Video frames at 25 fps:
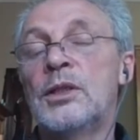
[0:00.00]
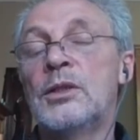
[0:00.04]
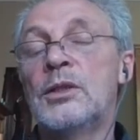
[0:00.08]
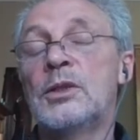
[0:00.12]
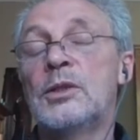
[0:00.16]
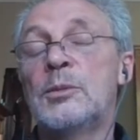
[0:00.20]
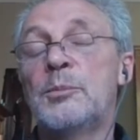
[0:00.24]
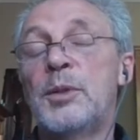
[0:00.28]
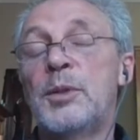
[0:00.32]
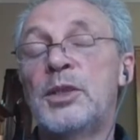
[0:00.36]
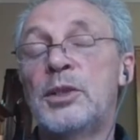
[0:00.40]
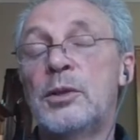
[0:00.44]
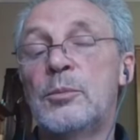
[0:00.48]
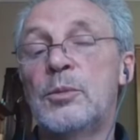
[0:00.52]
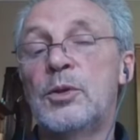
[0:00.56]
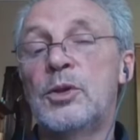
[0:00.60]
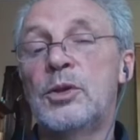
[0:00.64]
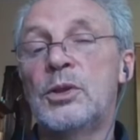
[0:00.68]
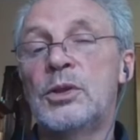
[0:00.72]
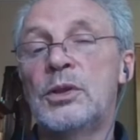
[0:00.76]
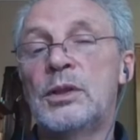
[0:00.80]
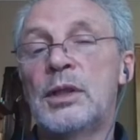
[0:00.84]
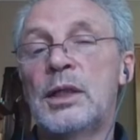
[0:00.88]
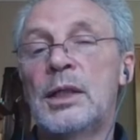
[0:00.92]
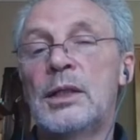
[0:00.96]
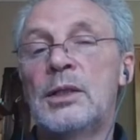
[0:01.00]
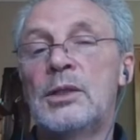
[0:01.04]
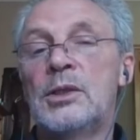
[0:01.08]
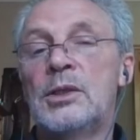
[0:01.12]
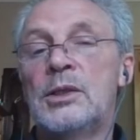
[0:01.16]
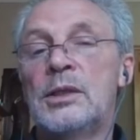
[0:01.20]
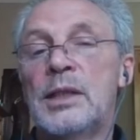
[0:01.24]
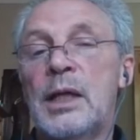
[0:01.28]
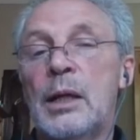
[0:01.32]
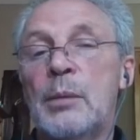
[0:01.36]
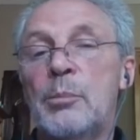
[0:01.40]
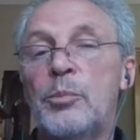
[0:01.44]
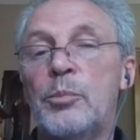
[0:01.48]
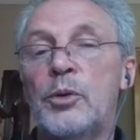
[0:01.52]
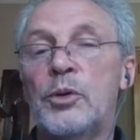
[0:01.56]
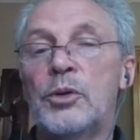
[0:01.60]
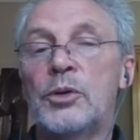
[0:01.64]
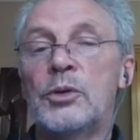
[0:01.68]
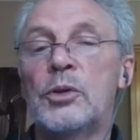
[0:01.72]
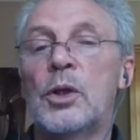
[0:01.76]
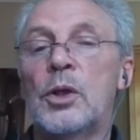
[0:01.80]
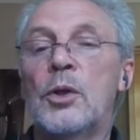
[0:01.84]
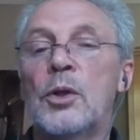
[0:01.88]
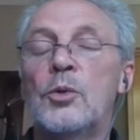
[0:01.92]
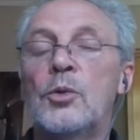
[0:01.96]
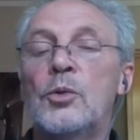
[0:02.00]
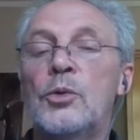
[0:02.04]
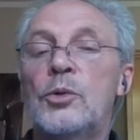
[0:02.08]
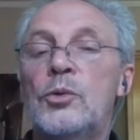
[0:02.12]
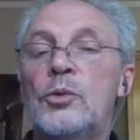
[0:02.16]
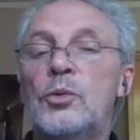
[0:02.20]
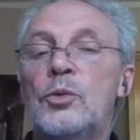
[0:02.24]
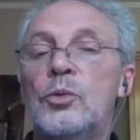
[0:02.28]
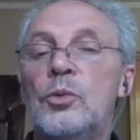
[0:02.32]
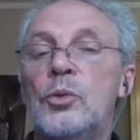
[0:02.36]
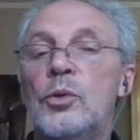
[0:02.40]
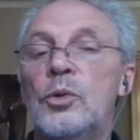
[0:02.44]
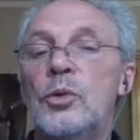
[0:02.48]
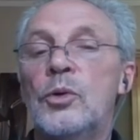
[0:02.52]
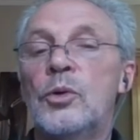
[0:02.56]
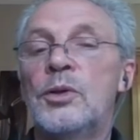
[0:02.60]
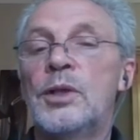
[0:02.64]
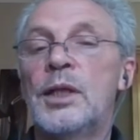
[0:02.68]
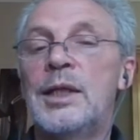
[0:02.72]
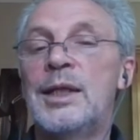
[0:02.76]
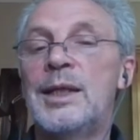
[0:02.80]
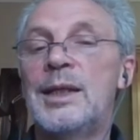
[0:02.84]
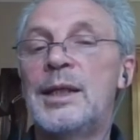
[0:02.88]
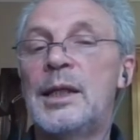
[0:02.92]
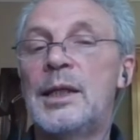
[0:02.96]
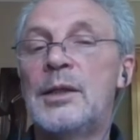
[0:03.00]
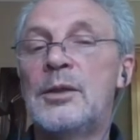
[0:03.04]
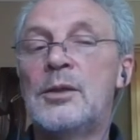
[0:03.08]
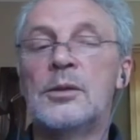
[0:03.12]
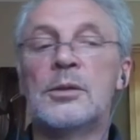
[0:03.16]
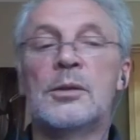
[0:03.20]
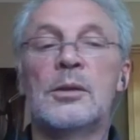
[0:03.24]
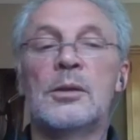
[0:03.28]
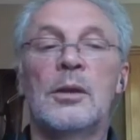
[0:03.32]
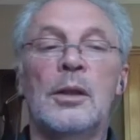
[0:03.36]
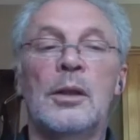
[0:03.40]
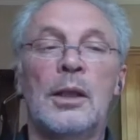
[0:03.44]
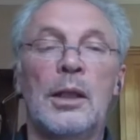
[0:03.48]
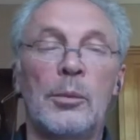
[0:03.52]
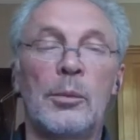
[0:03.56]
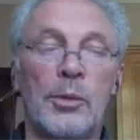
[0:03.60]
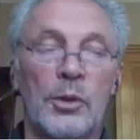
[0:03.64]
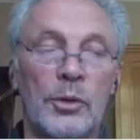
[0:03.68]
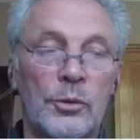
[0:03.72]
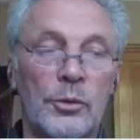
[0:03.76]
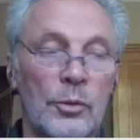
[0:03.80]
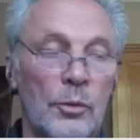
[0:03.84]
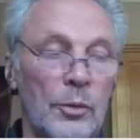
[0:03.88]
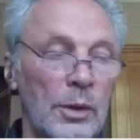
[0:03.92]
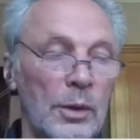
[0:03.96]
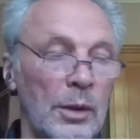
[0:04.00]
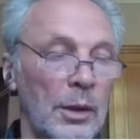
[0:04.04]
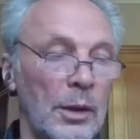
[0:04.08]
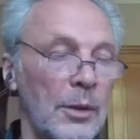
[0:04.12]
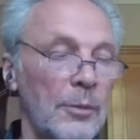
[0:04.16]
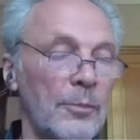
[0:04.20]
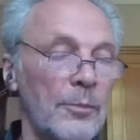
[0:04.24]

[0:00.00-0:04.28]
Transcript: specimens and samples to a dedicated laboratory.